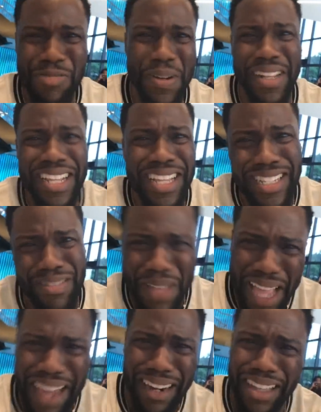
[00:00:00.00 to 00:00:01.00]
what it is,
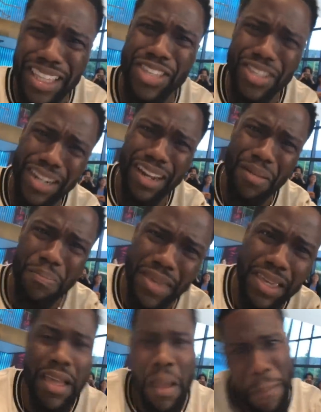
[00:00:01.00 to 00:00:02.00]
man. I love you, you love
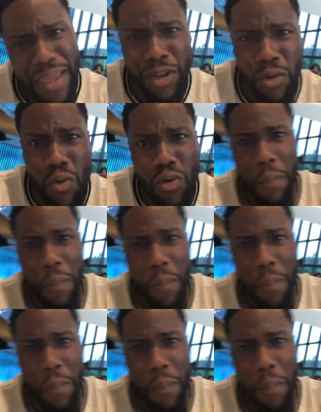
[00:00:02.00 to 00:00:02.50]
me. Be cool